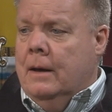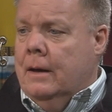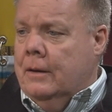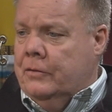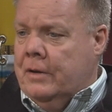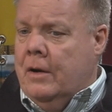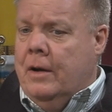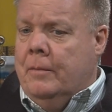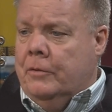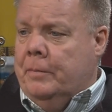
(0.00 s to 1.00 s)
Uh,
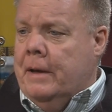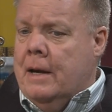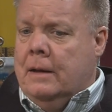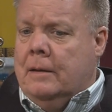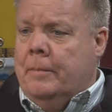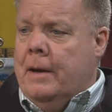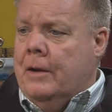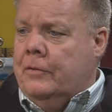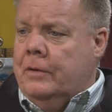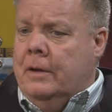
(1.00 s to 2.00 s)
Saturday was beyond
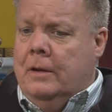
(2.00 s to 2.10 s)
capacity,